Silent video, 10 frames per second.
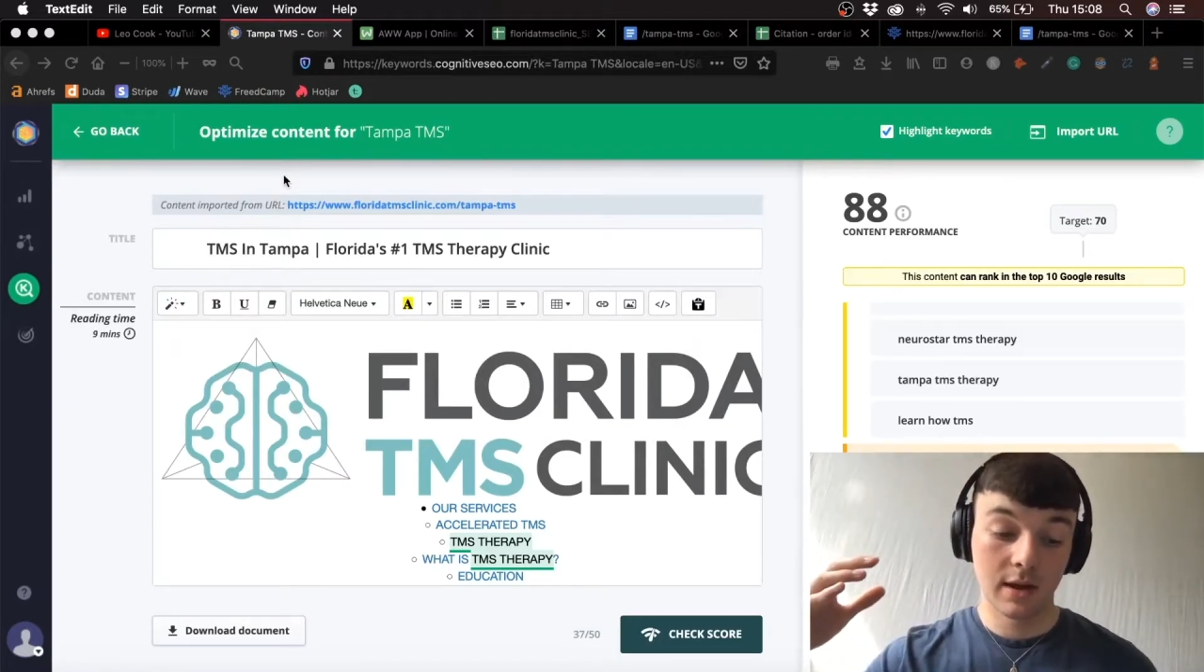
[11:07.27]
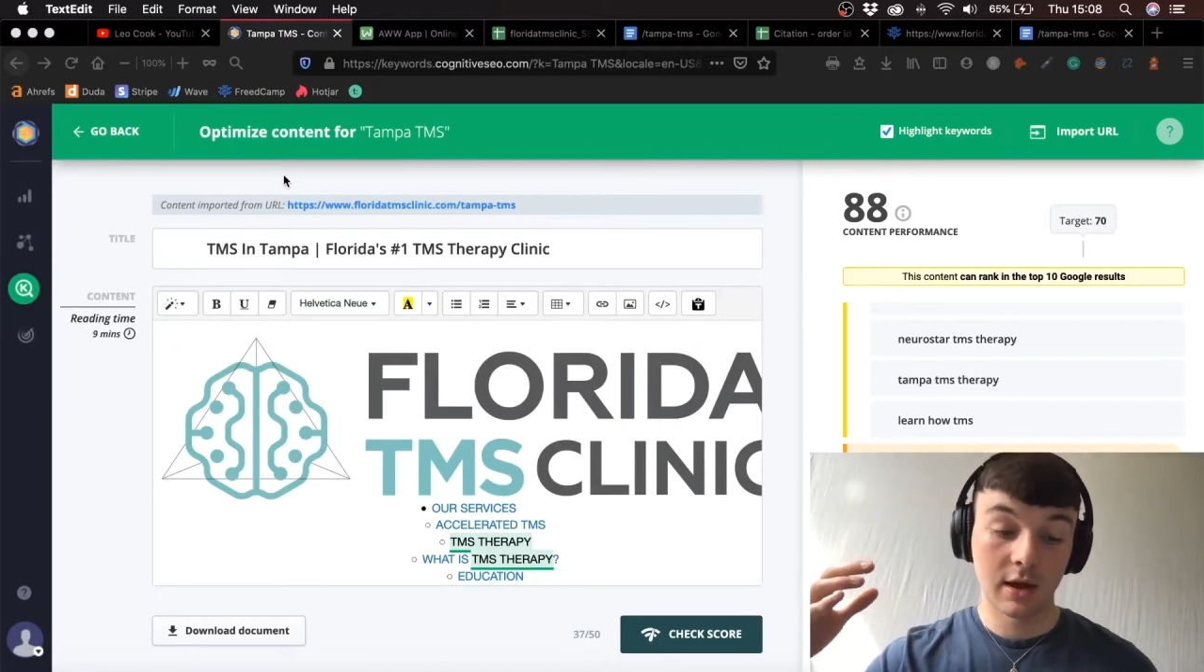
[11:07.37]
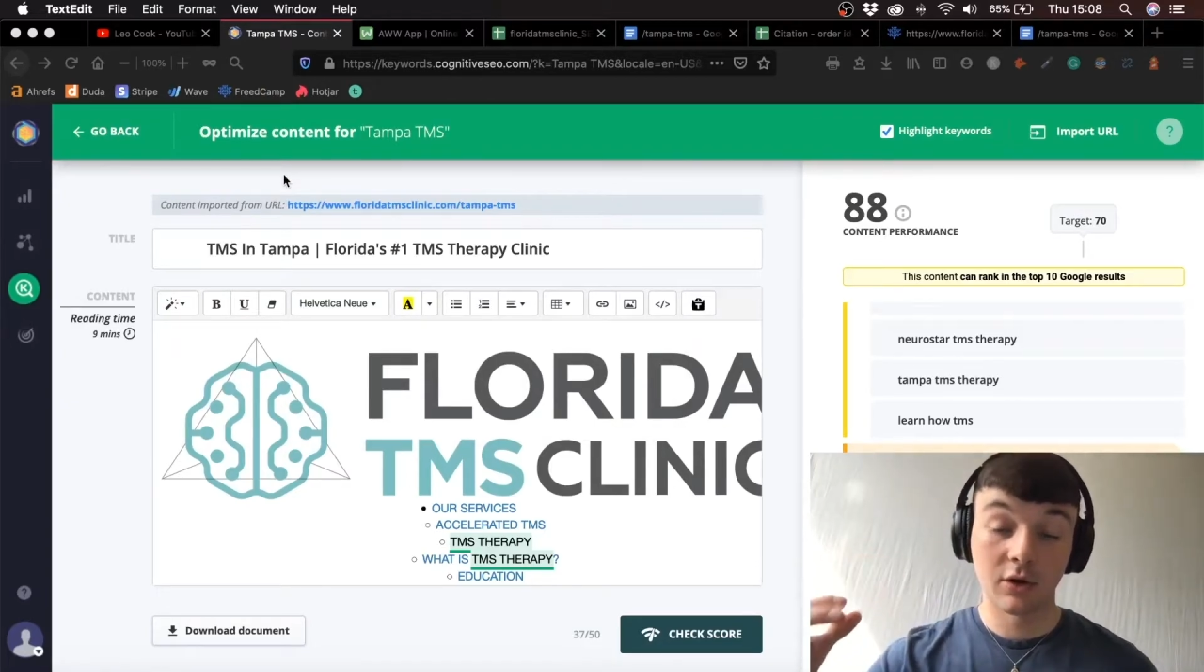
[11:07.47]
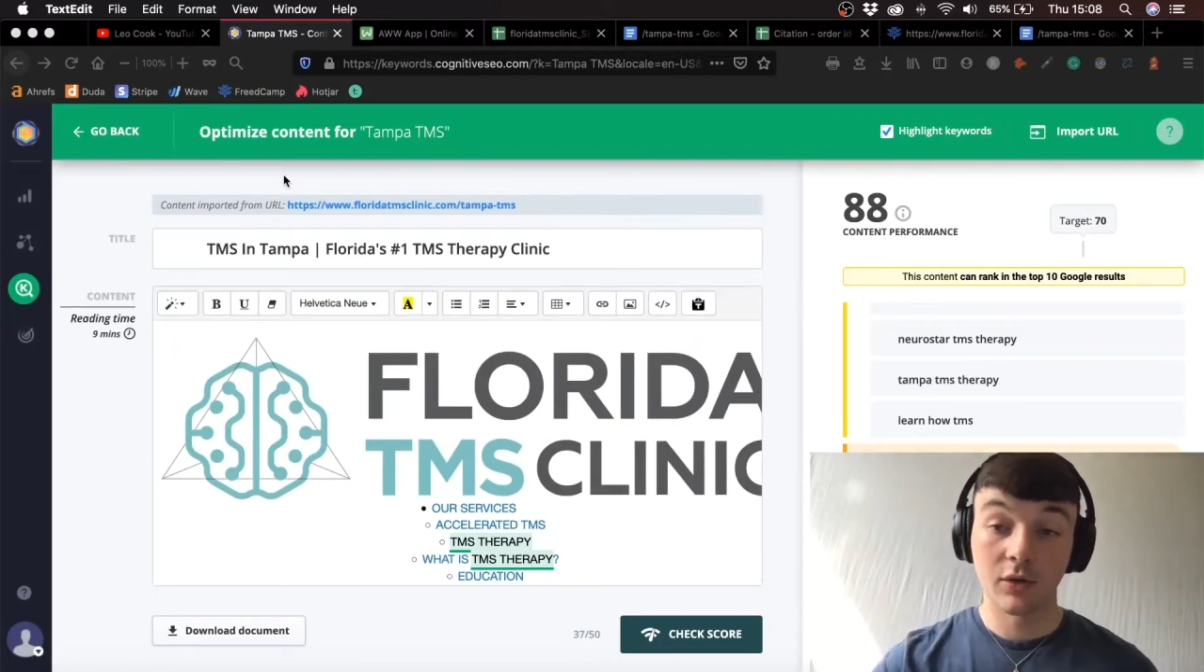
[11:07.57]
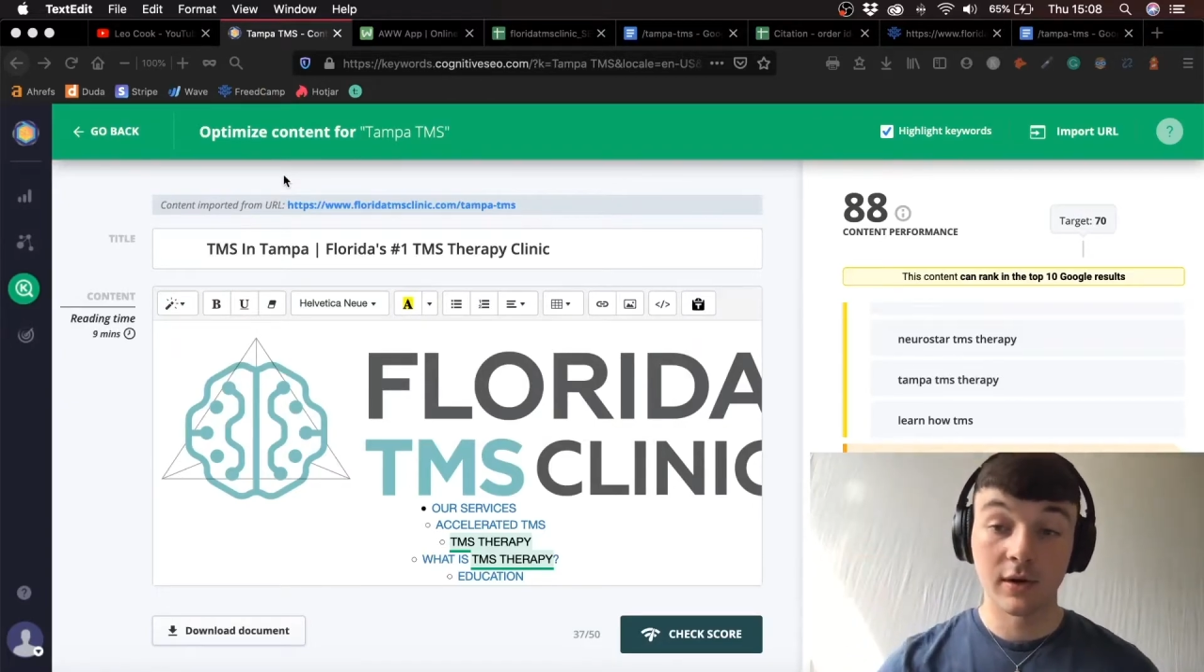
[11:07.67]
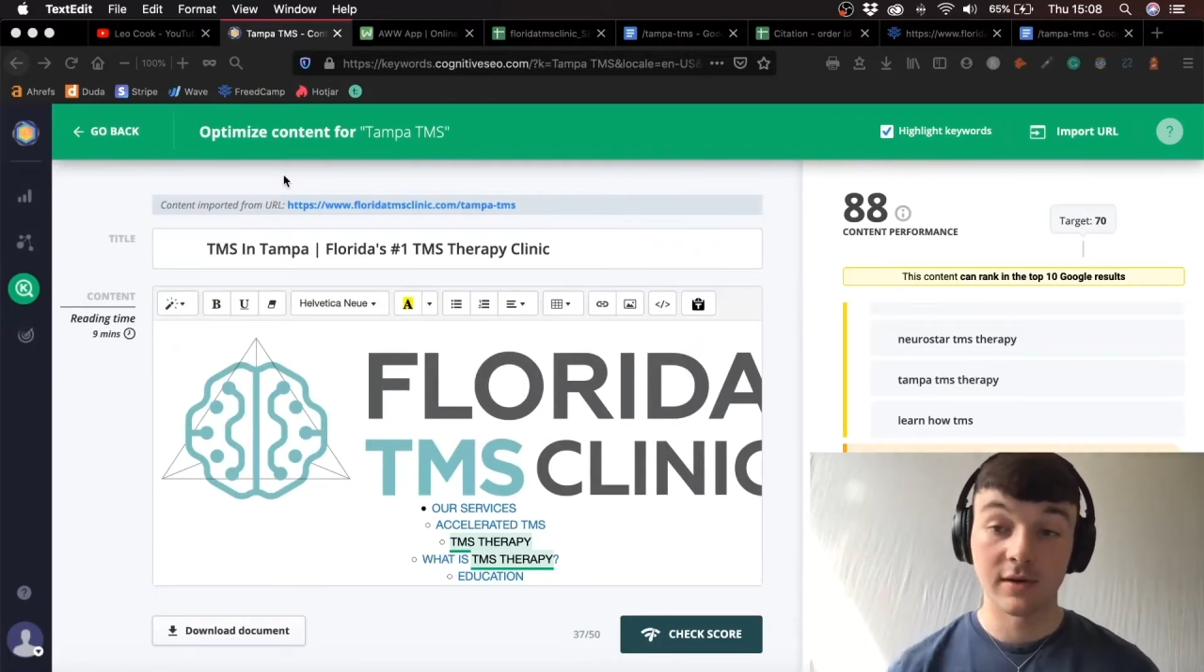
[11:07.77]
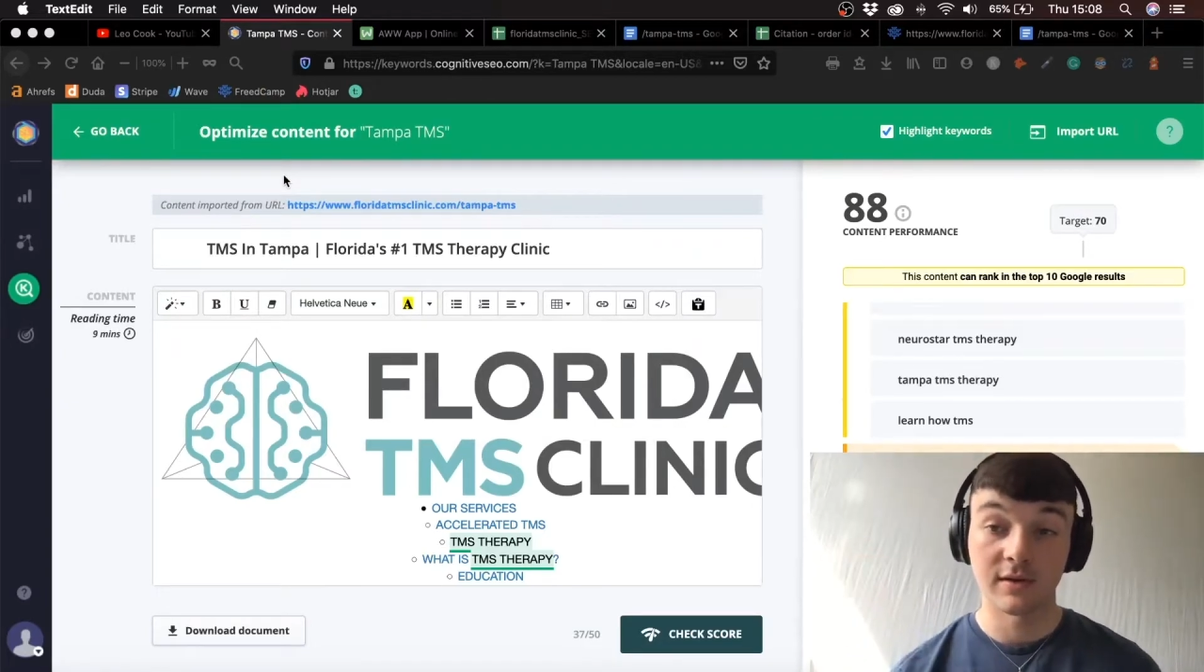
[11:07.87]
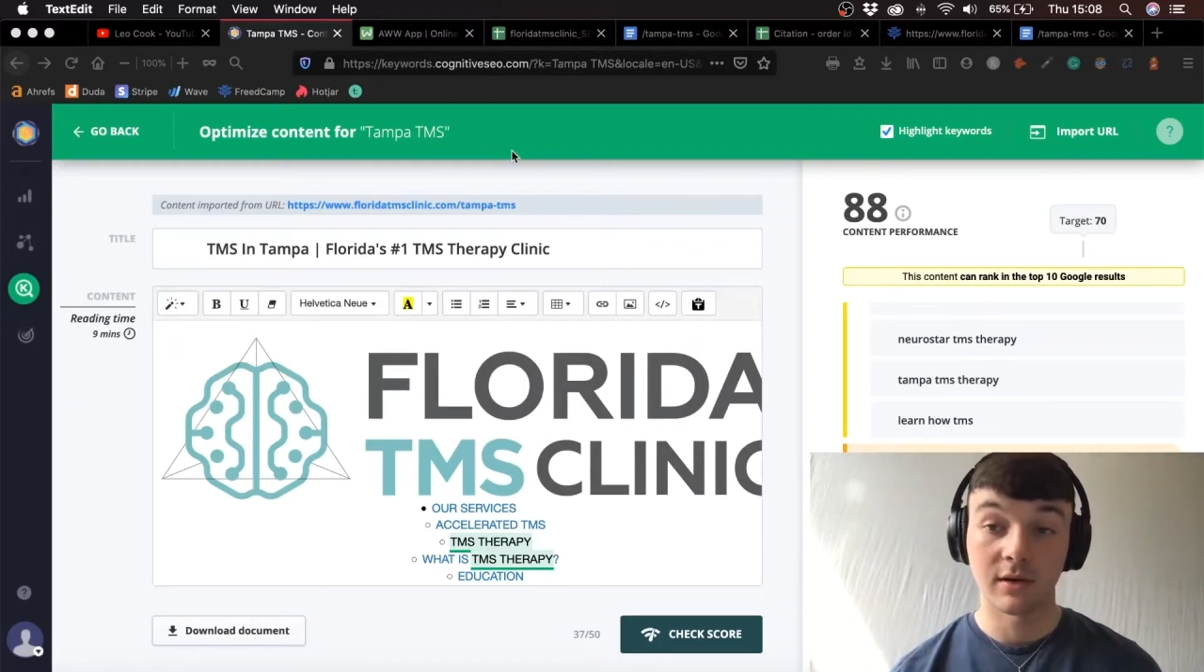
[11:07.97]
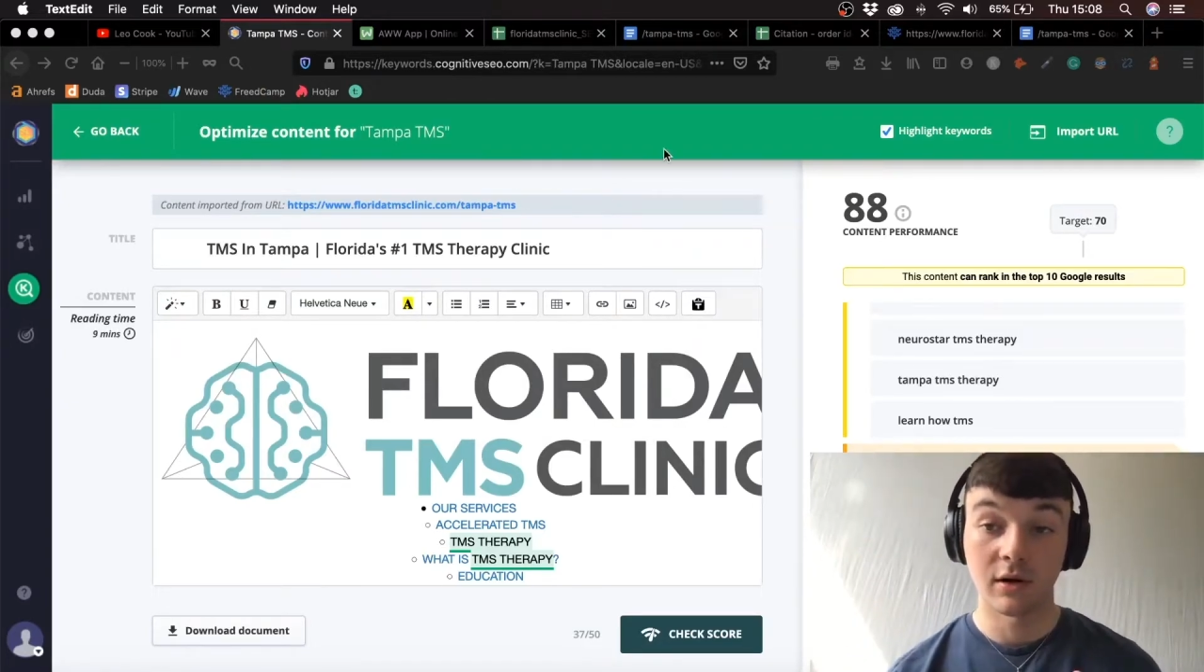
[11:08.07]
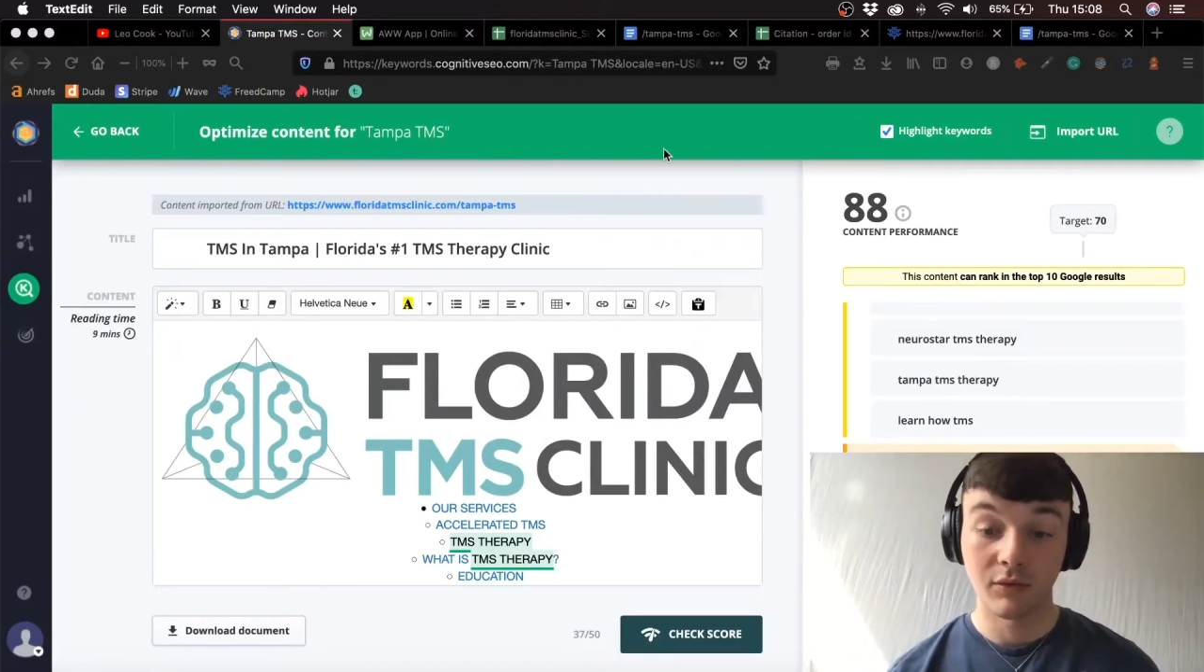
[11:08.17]

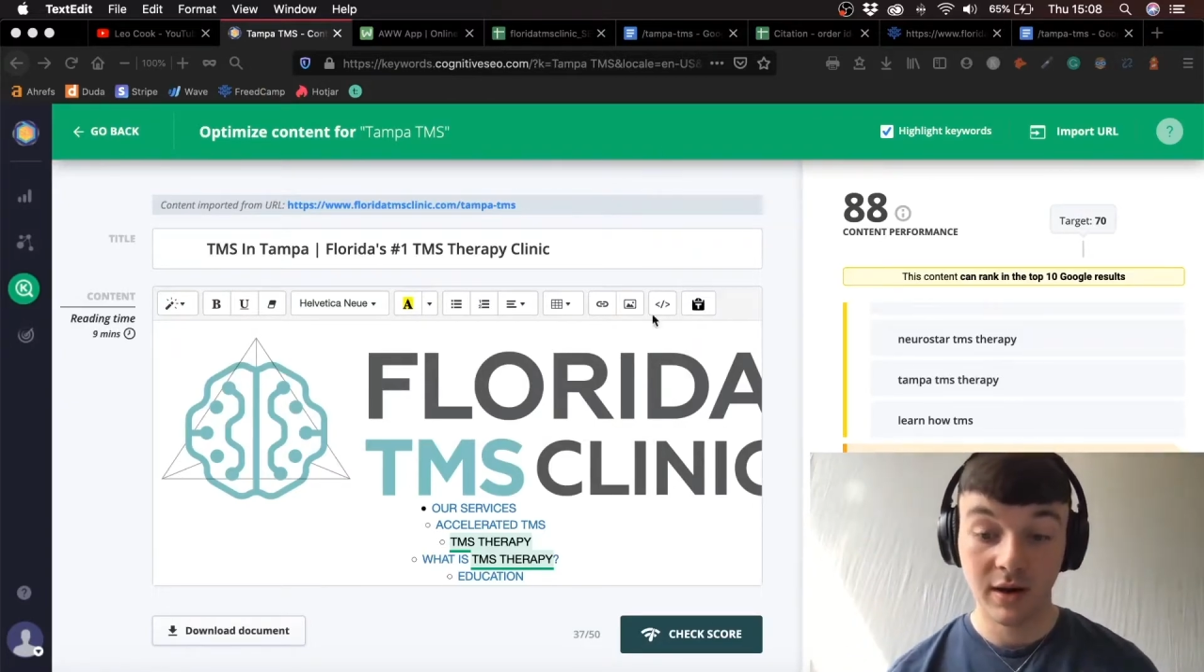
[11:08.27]
increases on our